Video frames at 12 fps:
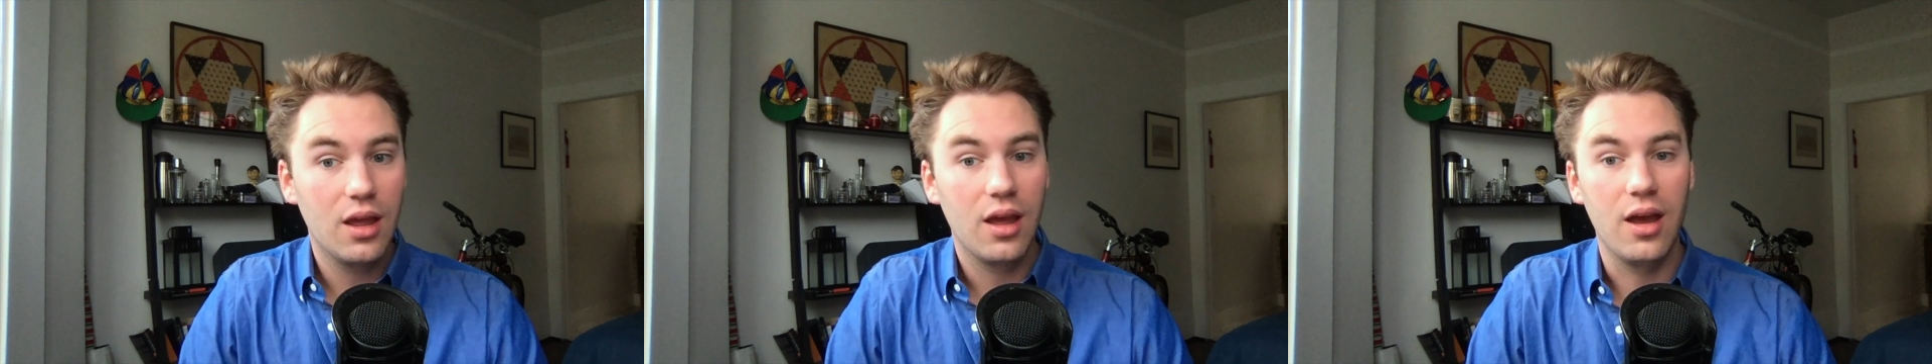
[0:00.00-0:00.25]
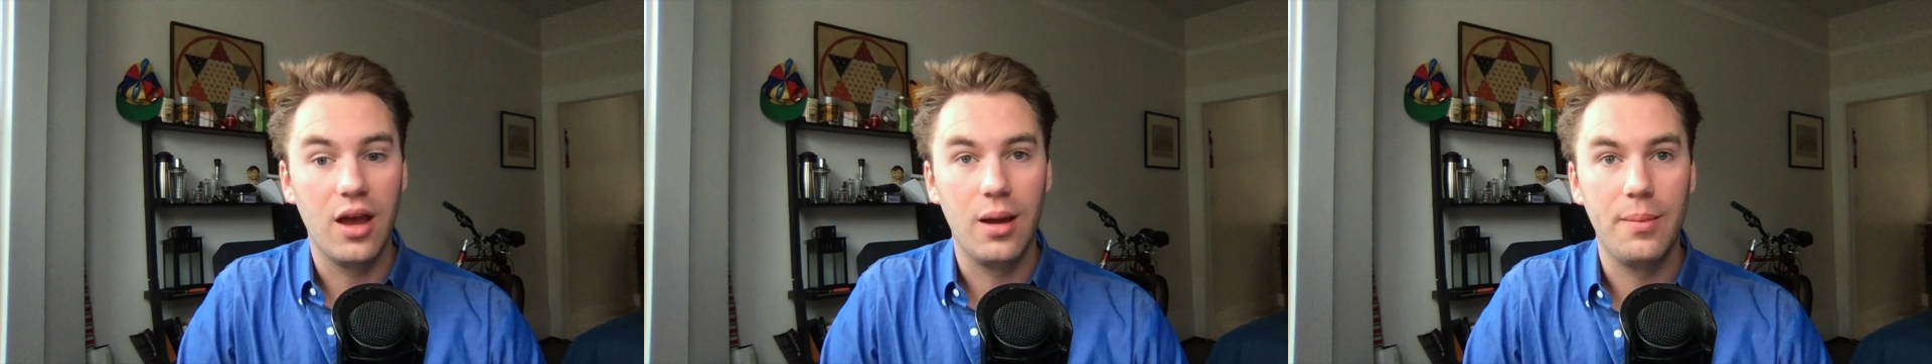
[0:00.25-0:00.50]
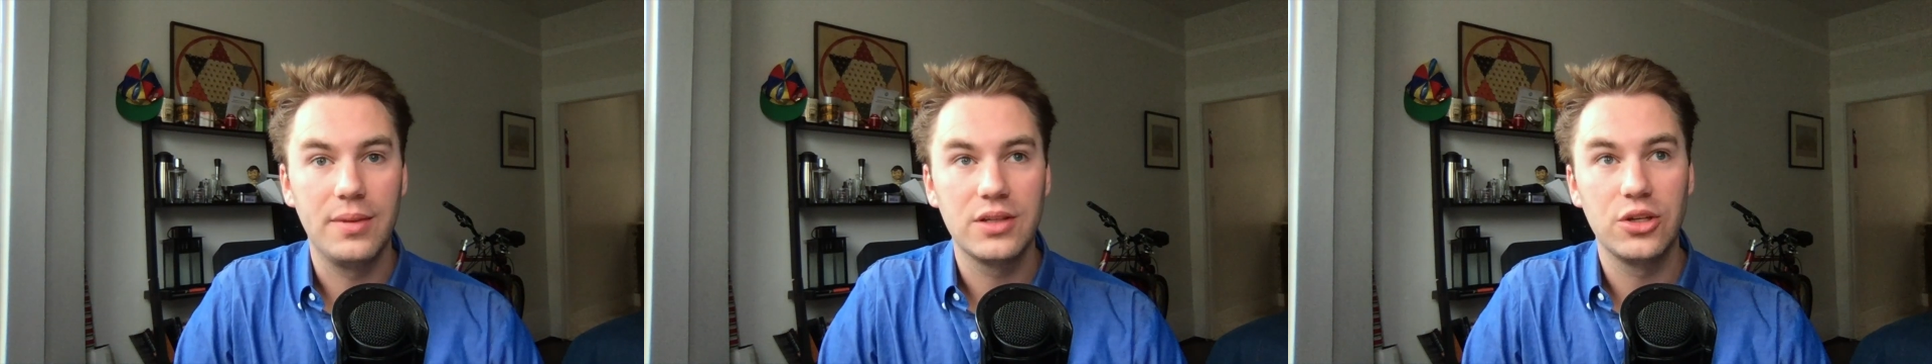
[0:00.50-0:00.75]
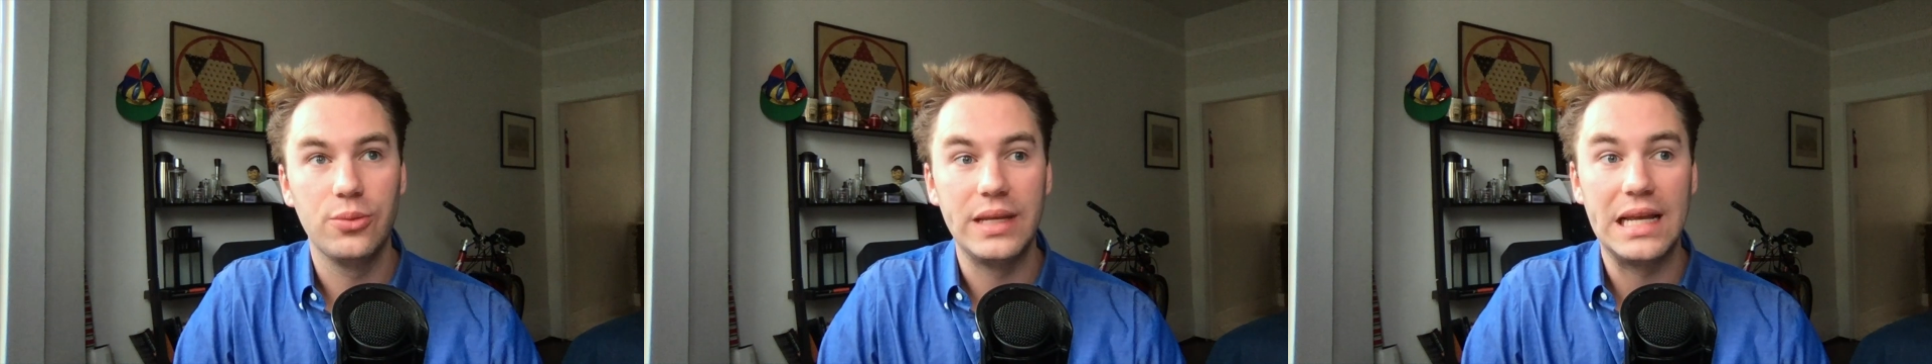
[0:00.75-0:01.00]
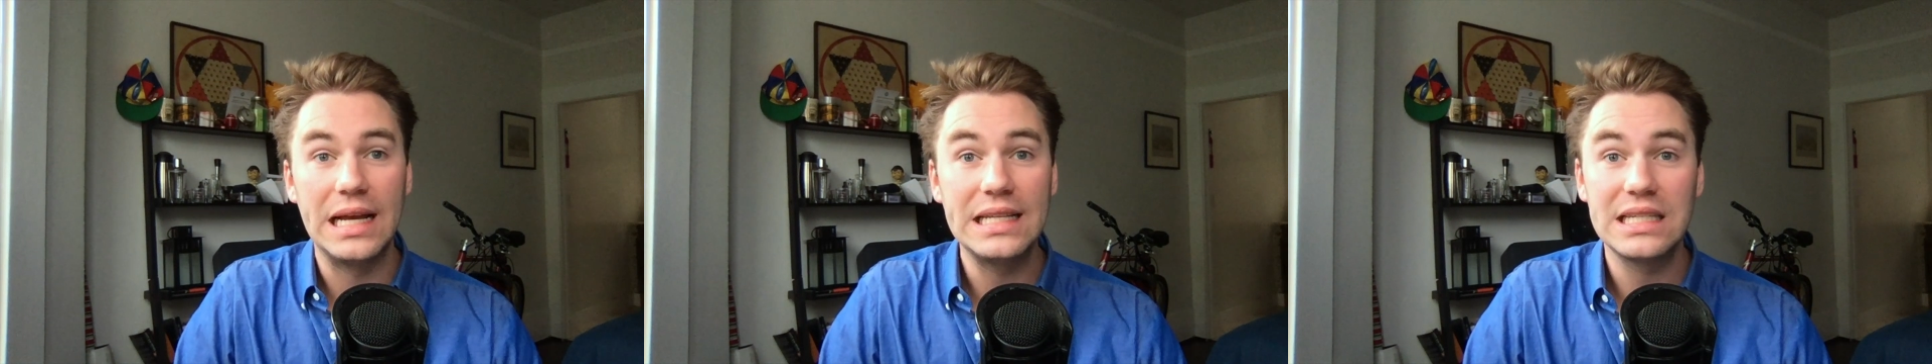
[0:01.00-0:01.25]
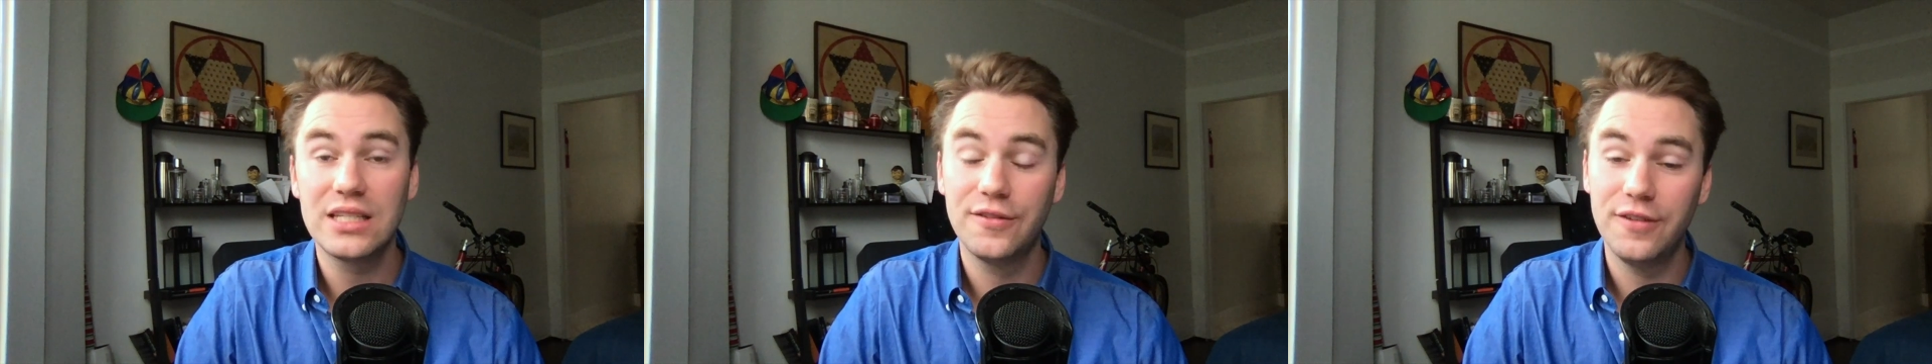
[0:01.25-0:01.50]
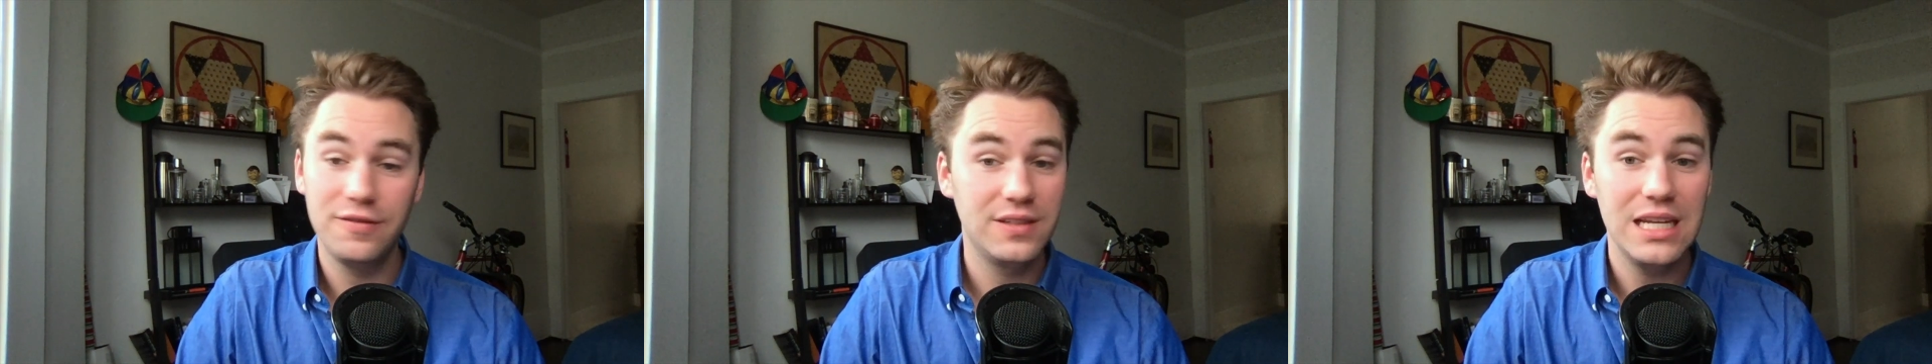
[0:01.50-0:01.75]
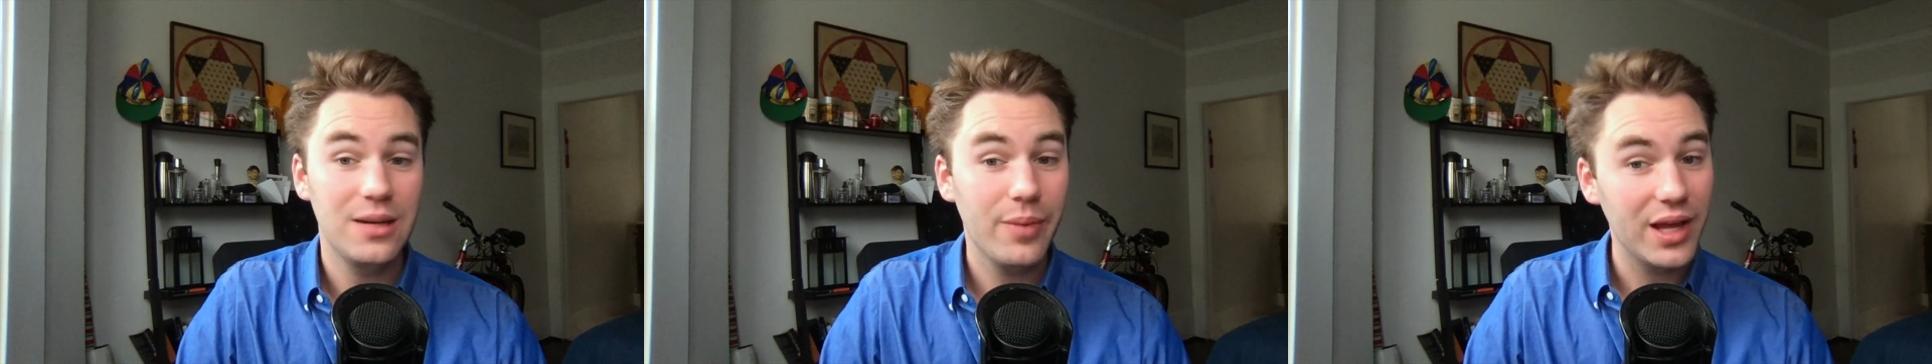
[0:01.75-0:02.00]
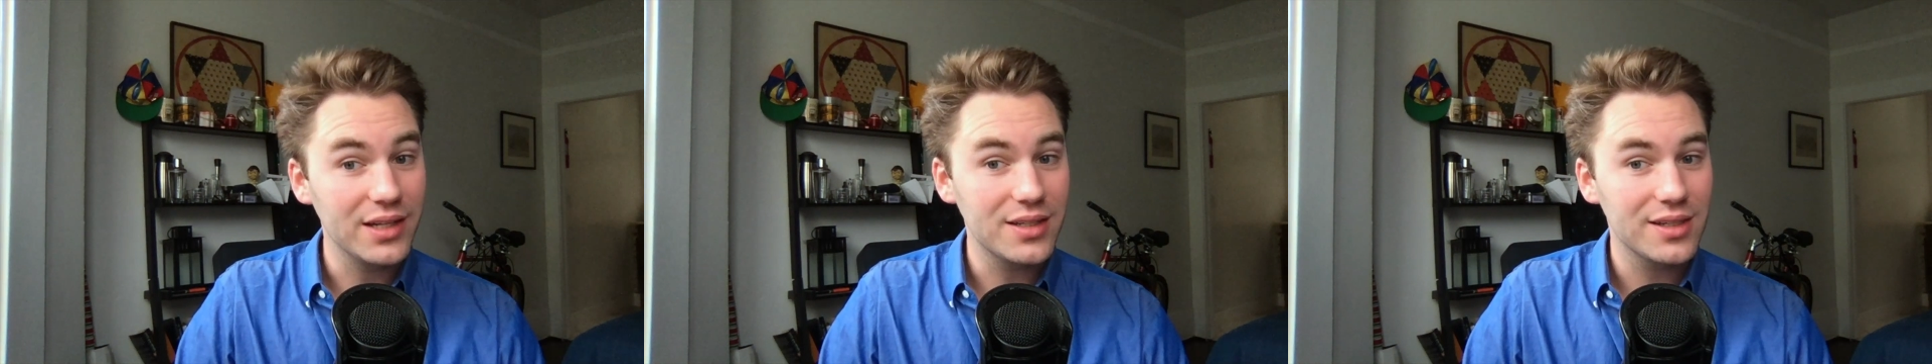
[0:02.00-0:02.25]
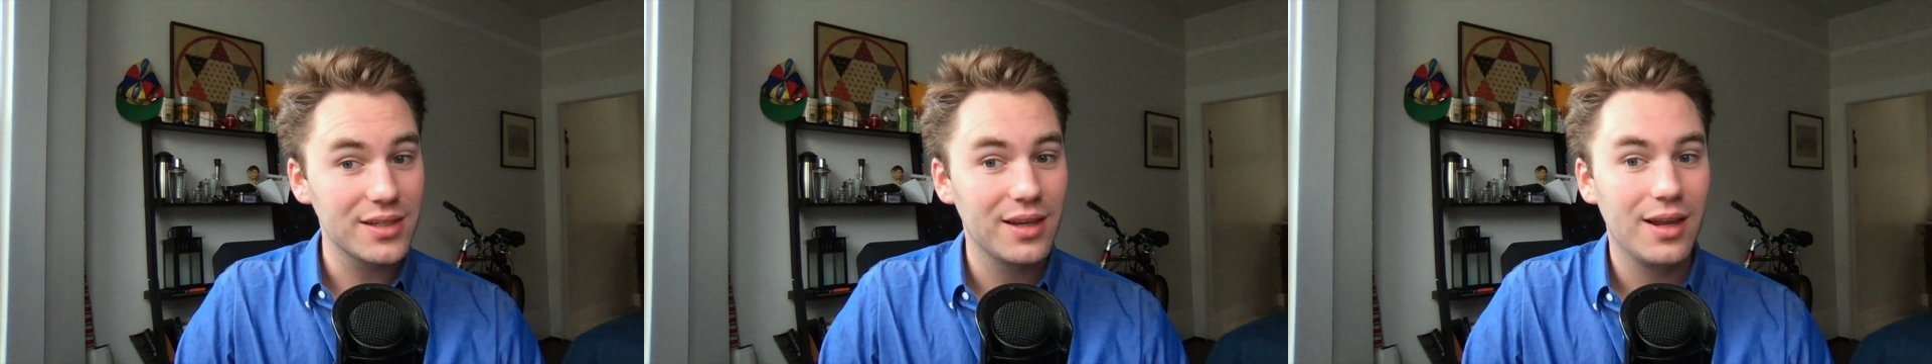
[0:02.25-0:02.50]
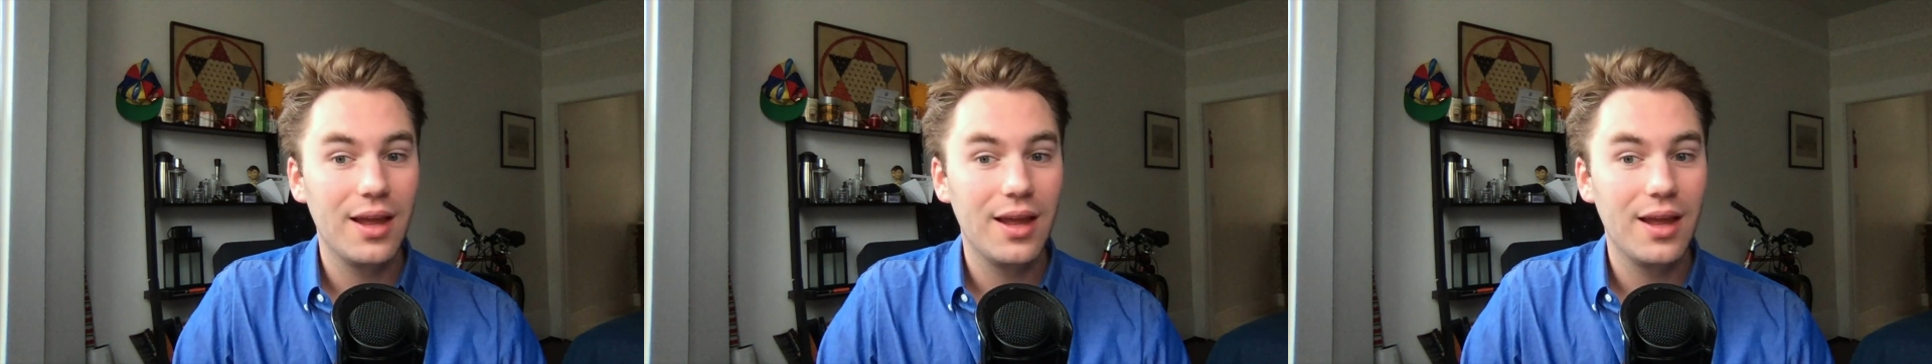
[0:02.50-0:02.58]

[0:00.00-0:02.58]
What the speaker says: So because it's 15 months,